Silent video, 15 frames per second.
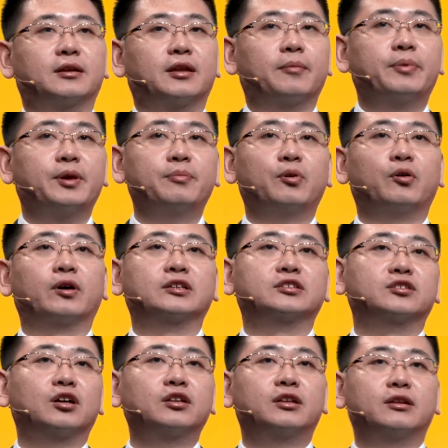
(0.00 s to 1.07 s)
that the people
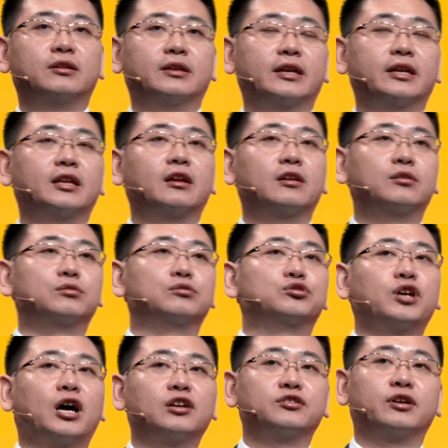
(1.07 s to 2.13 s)
is not needed to
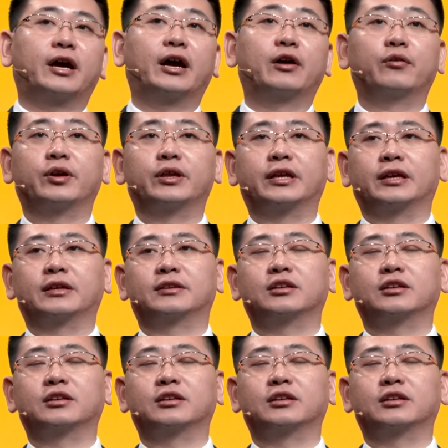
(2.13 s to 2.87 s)
charge every day.